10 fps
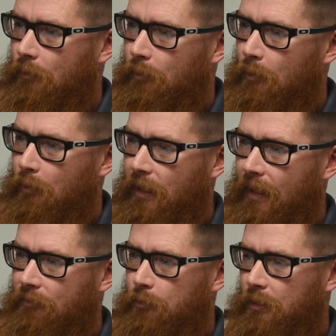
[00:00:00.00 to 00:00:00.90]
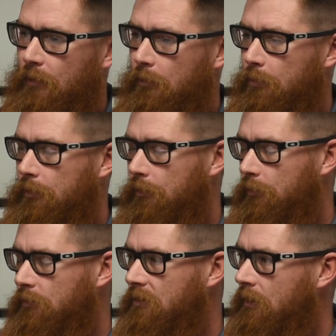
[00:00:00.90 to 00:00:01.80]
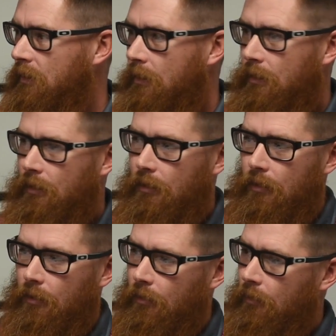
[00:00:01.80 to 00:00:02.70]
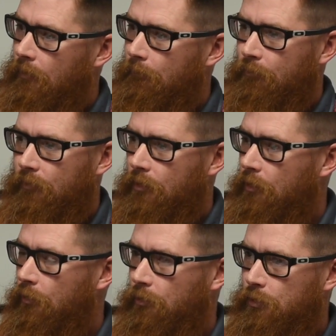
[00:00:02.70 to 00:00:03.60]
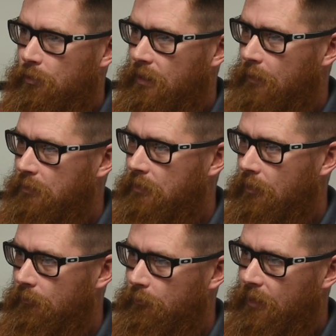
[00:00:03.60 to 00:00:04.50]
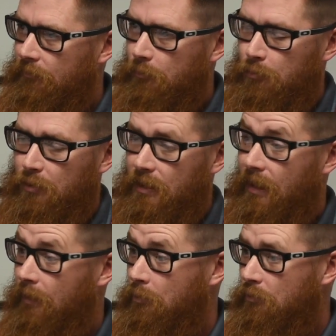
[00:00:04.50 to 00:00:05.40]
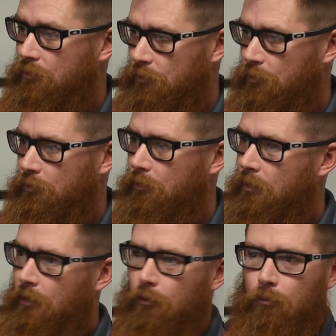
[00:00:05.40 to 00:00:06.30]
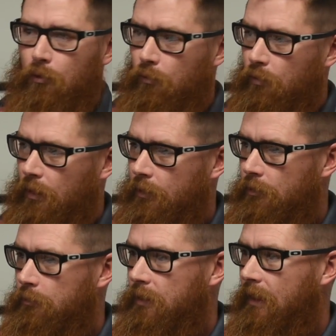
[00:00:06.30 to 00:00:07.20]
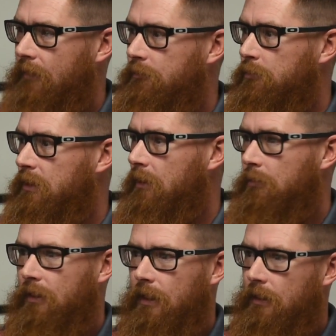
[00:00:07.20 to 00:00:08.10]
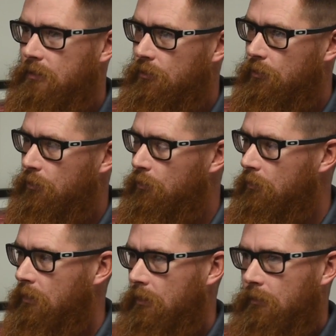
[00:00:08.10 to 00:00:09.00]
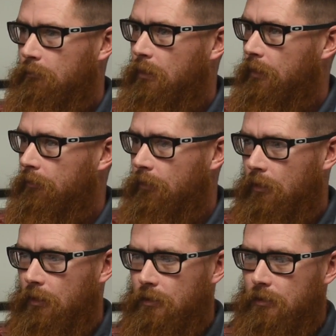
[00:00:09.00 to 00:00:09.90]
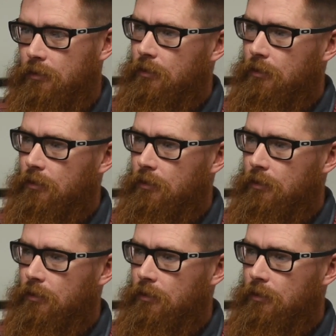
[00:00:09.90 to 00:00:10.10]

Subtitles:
But we have to be able to produce, the short game stuff. We have to be able to move runners. We have to be able to execute bunt and runs,